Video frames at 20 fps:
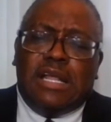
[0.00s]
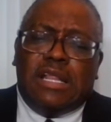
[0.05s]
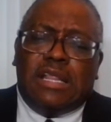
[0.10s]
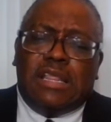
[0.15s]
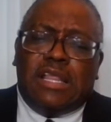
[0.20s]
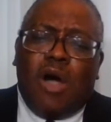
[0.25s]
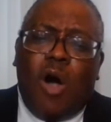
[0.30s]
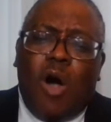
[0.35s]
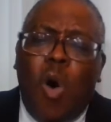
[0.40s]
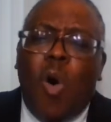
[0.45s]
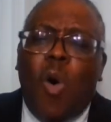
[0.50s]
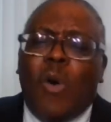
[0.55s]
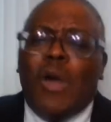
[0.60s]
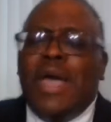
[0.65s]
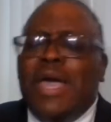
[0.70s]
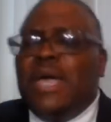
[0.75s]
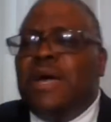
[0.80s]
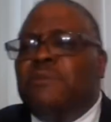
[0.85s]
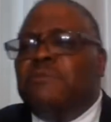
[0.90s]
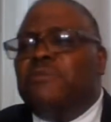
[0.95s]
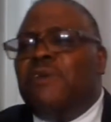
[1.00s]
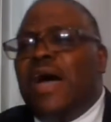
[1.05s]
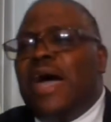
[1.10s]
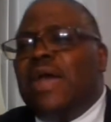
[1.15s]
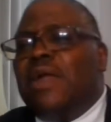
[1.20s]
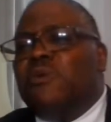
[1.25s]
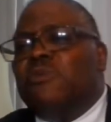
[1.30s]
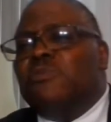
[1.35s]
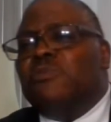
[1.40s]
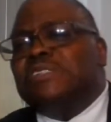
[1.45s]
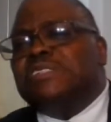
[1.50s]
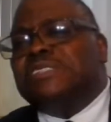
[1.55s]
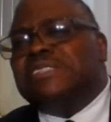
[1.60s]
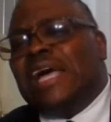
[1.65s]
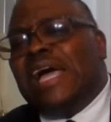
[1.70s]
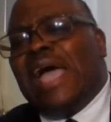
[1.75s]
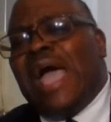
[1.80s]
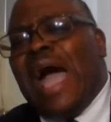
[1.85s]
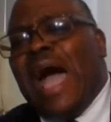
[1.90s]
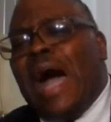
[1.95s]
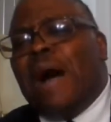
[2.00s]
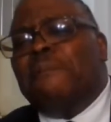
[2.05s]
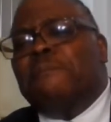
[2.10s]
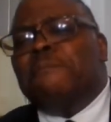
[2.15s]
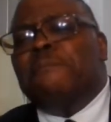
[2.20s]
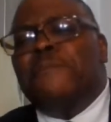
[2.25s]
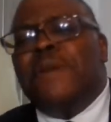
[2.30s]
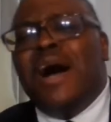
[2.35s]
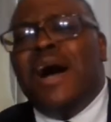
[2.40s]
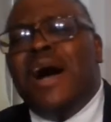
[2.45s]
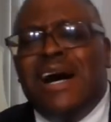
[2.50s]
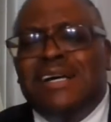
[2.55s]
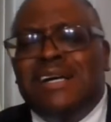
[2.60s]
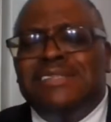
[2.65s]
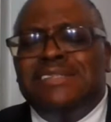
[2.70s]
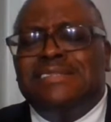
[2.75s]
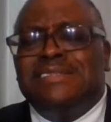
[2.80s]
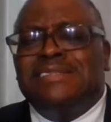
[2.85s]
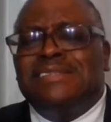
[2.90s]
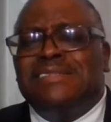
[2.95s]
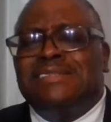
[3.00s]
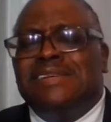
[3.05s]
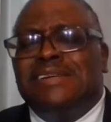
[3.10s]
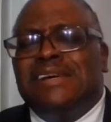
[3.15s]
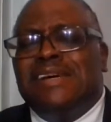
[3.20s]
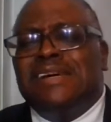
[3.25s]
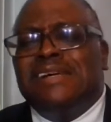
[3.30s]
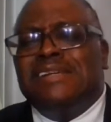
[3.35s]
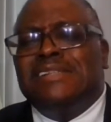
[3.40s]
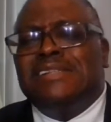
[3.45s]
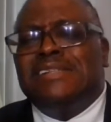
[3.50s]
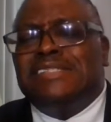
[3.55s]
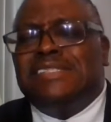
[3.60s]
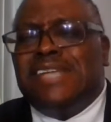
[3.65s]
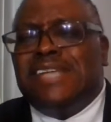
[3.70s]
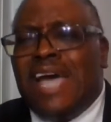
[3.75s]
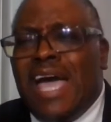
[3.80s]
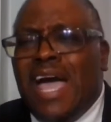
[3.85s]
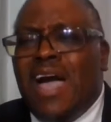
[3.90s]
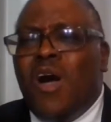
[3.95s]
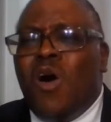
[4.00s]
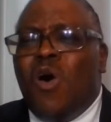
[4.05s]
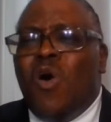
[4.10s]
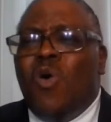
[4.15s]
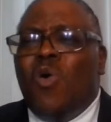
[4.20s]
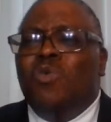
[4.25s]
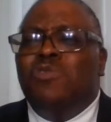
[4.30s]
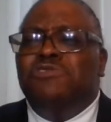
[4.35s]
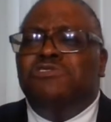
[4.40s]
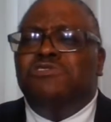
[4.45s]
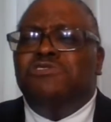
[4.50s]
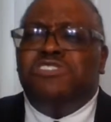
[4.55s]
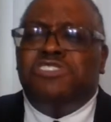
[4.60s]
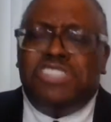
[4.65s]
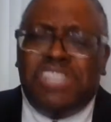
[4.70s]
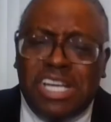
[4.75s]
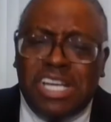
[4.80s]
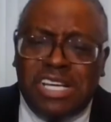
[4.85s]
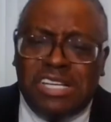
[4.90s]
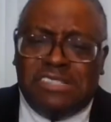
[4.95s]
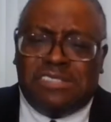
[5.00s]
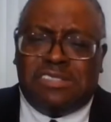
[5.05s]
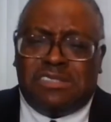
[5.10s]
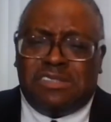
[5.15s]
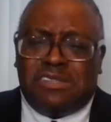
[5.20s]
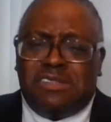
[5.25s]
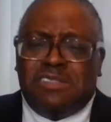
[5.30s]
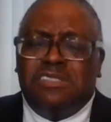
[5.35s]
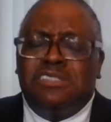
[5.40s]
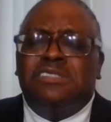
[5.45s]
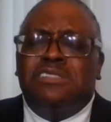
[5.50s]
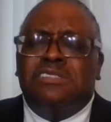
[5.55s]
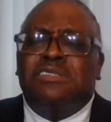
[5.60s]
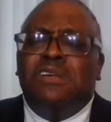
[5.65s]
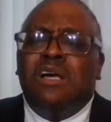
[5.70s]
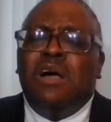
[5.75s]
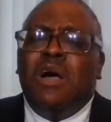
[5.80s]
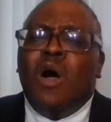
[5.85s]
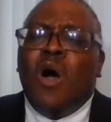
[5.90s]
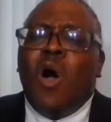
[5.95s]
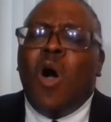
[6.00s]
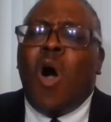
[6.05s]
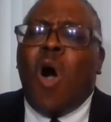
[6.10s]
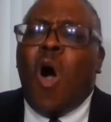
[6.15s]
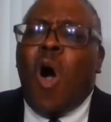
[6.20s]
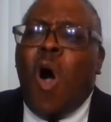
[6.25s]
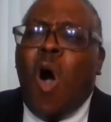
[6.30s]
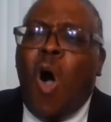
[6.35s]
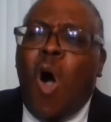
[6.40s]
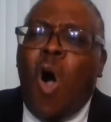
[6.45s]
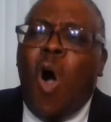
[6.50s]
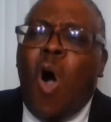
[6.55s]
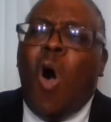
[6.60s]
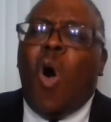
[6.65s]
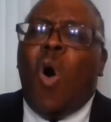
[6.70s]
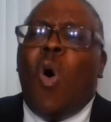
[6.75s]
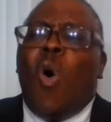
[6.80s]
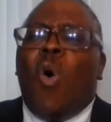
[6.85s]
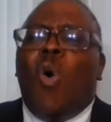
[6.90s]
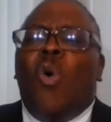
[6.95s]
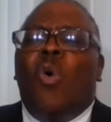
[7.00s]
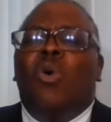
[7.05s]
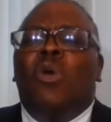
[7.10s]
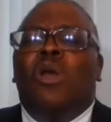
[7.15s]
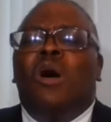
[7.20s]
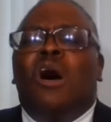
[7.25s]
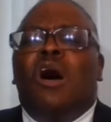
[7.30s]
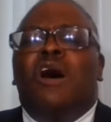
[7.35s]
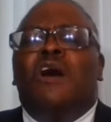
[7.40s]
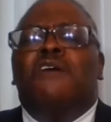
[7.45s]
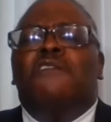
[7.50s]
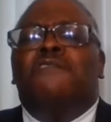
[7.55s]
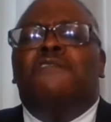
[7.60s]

The old hymn writer would say, I must tell Jesus all of